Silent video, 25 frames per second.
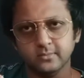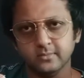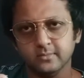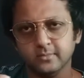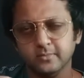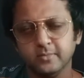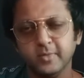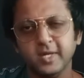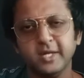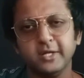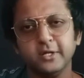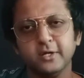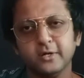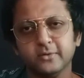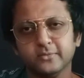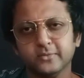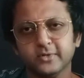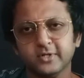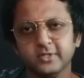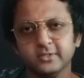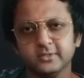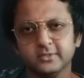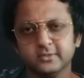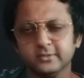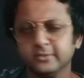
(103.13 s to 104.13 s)
Many of
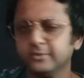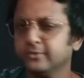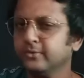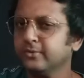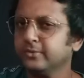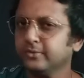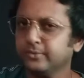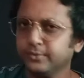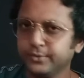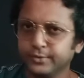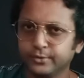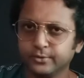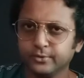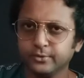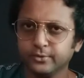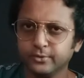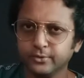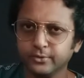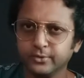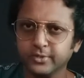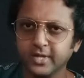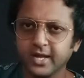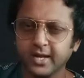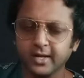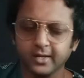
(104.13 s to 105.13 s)
us, we don't
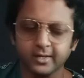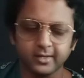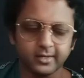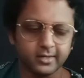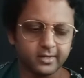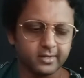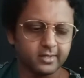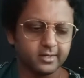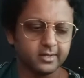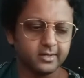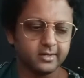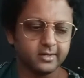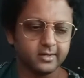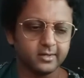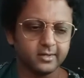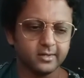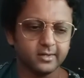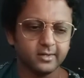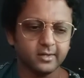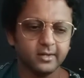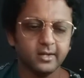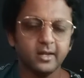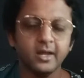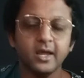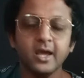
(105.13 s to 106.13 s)
know that,
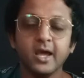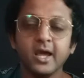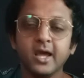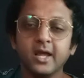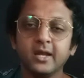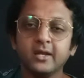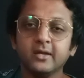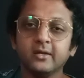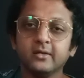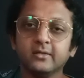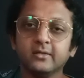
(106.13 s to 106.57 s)
and